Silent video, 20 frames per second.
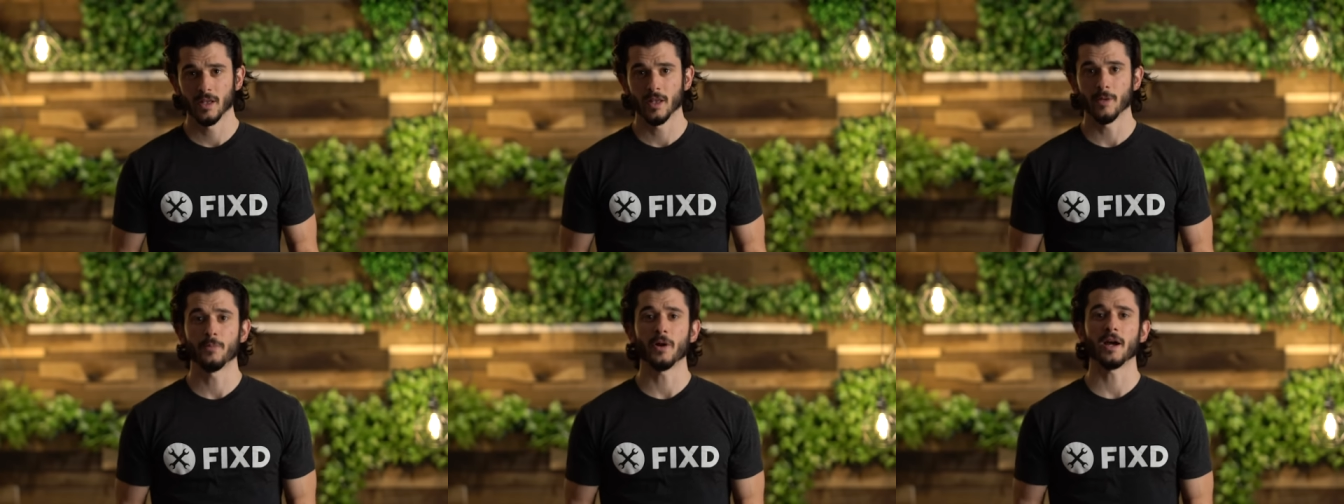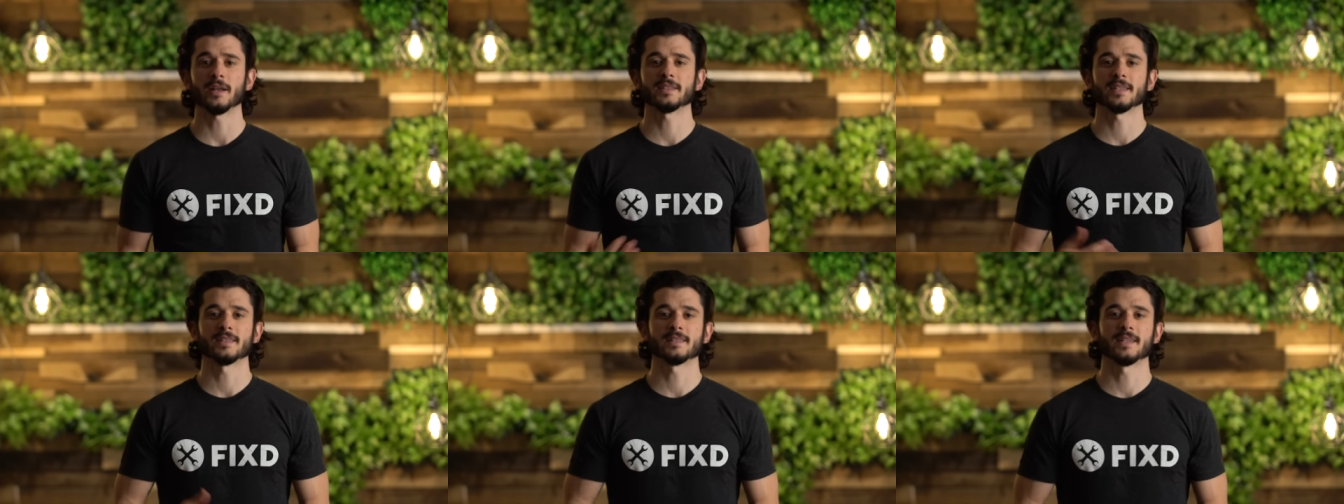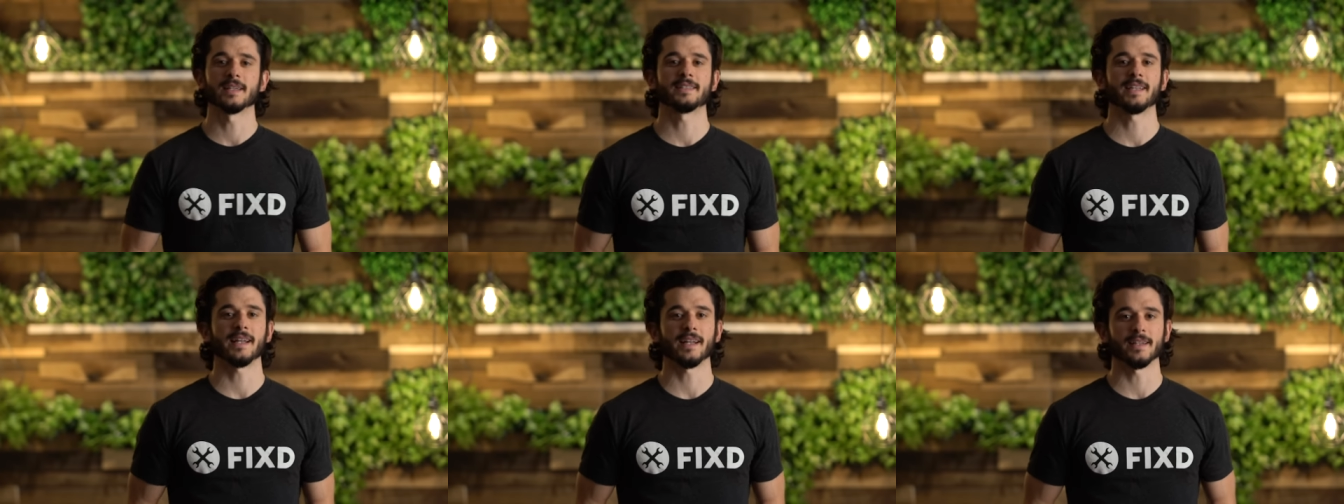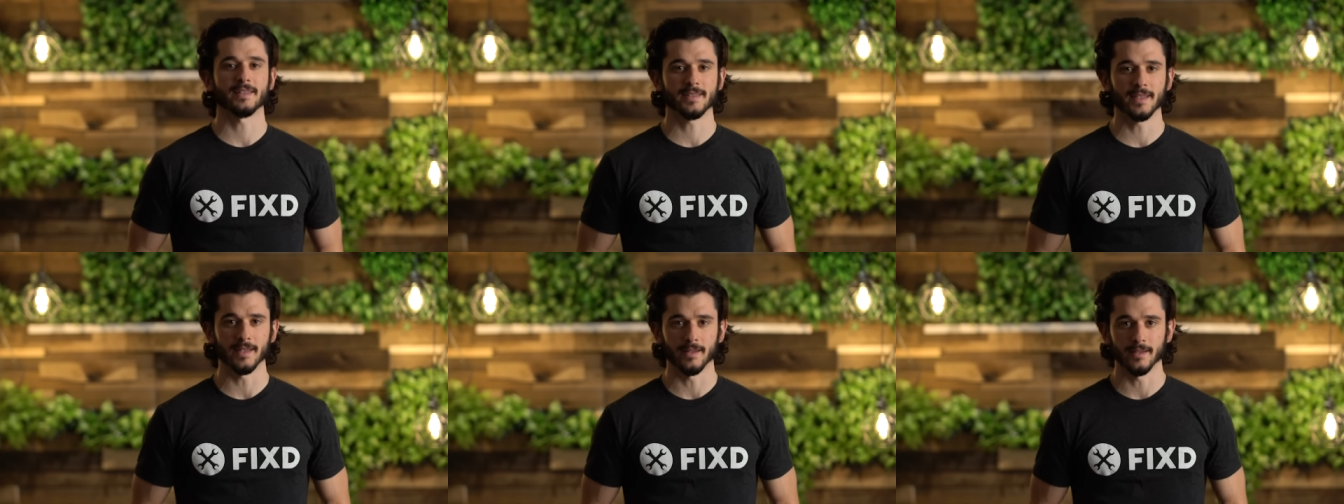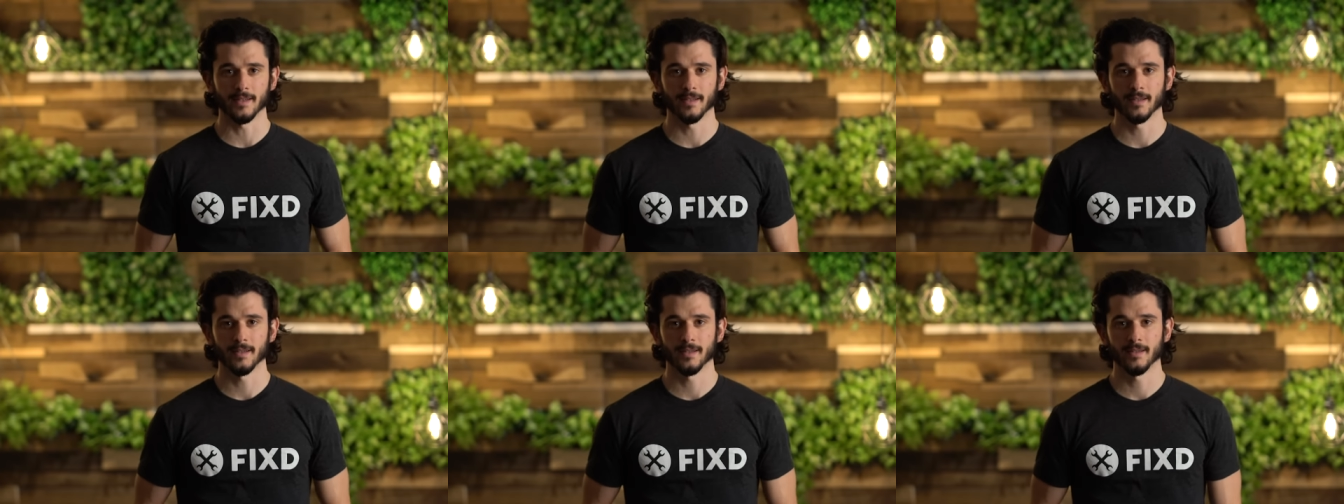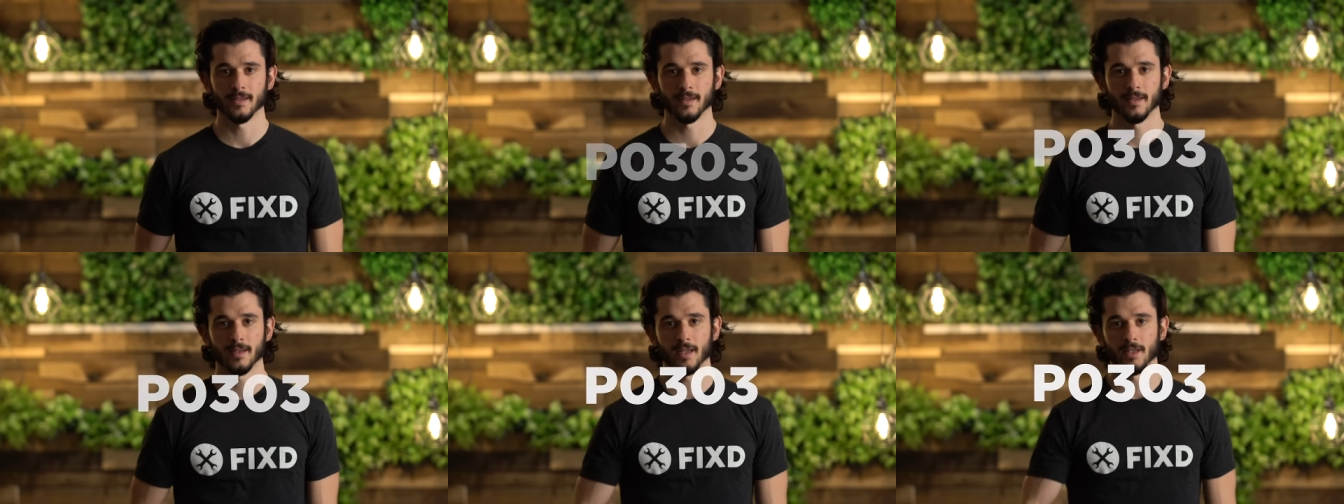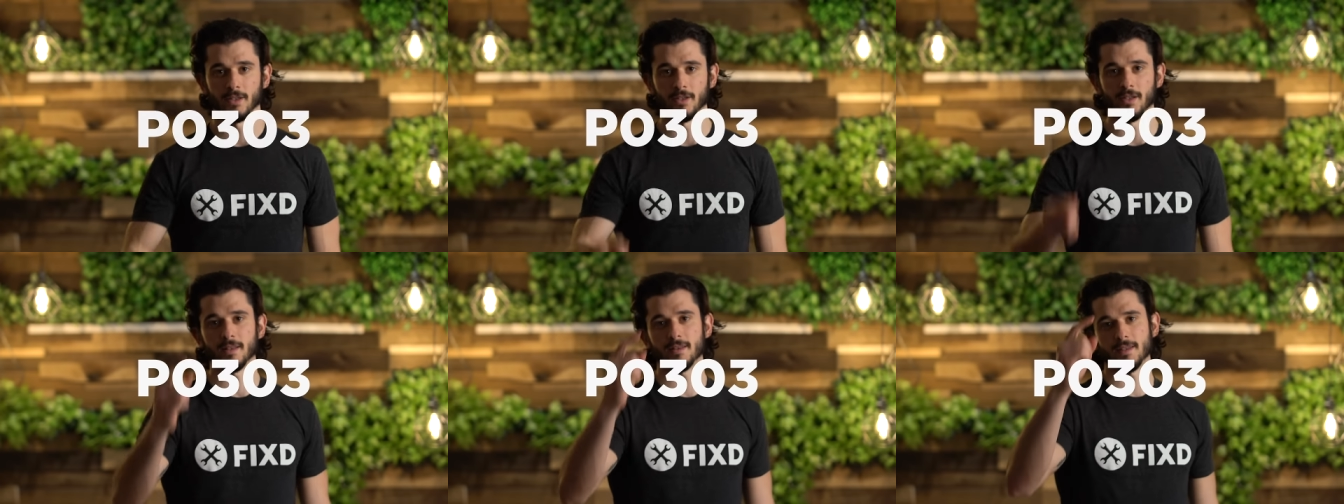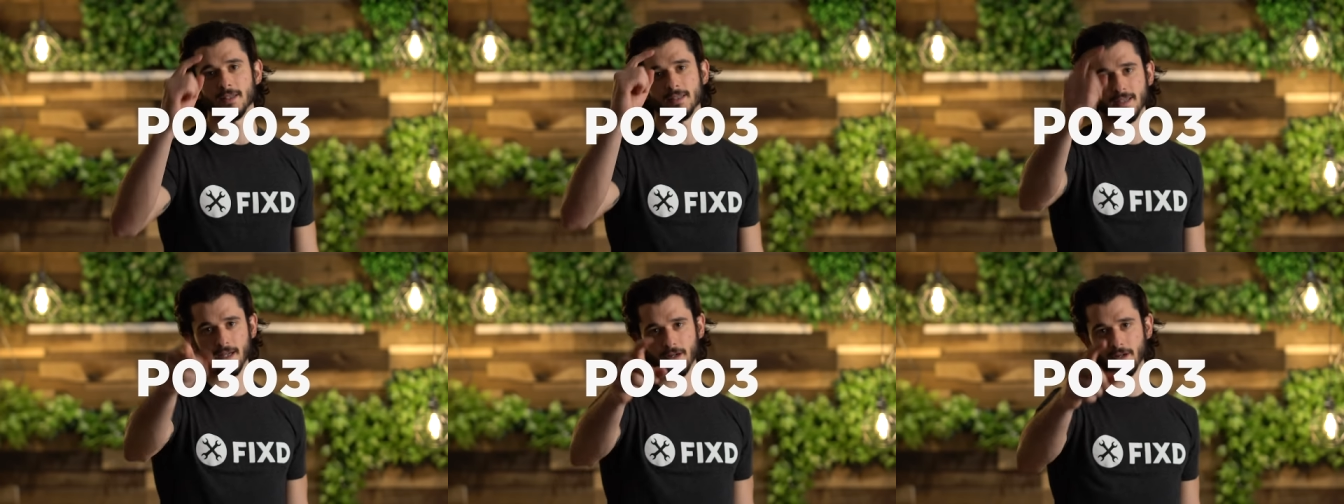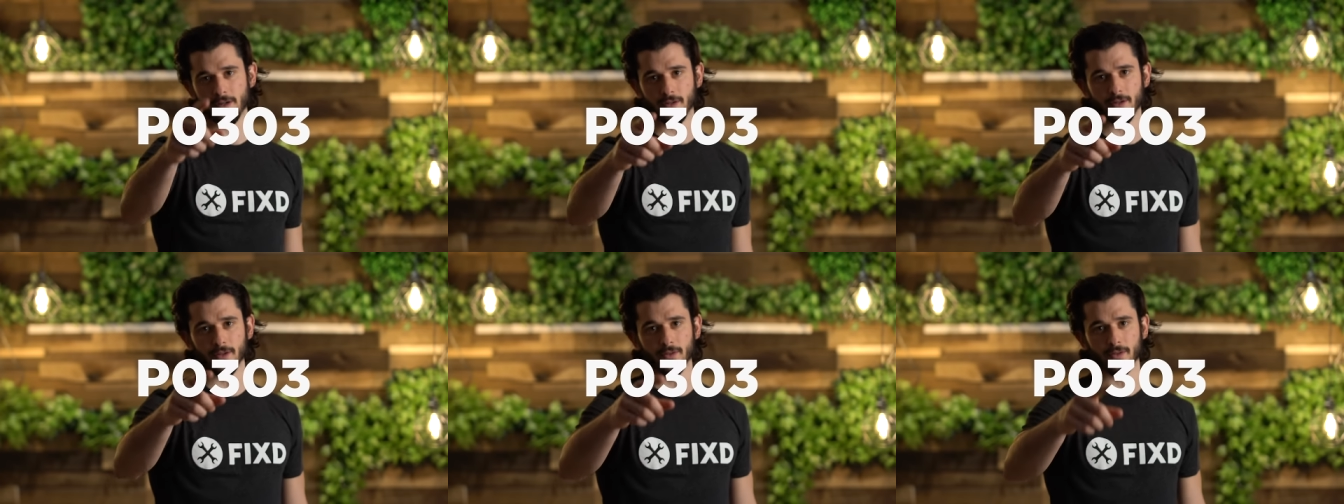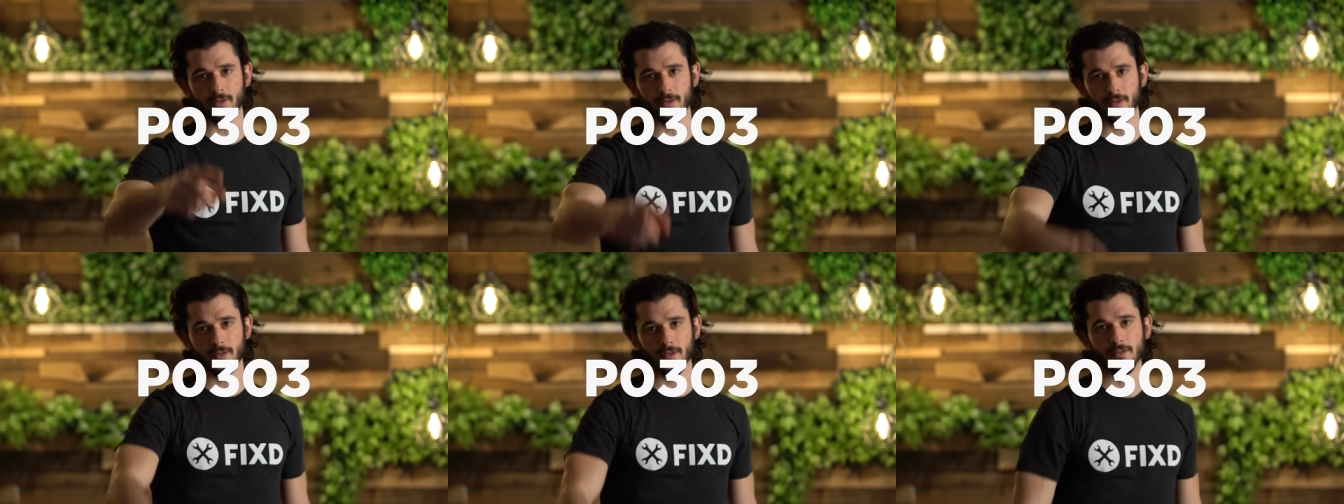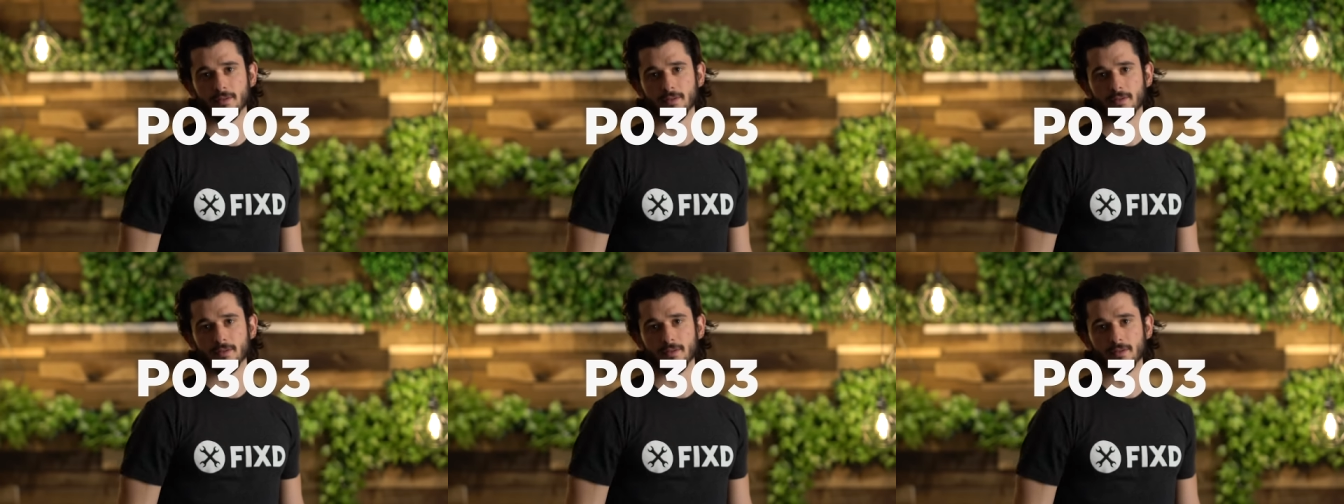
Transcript: the process gets out of sync, and you get this error code.